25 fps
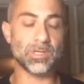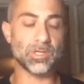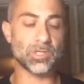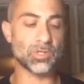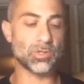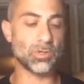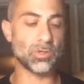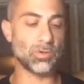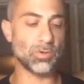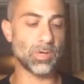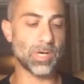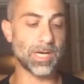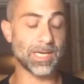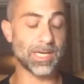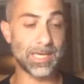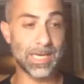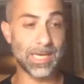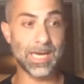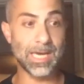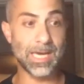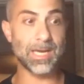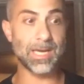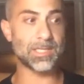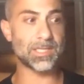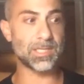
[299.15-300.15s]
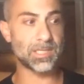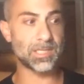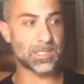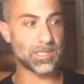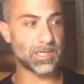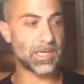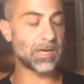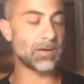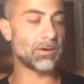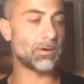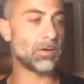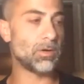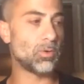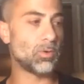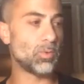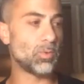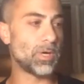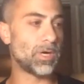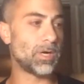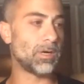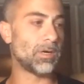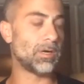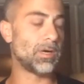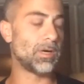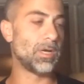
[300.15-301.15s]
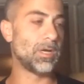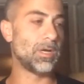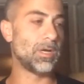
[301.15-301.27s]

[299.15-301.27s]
So again, it's a scenario where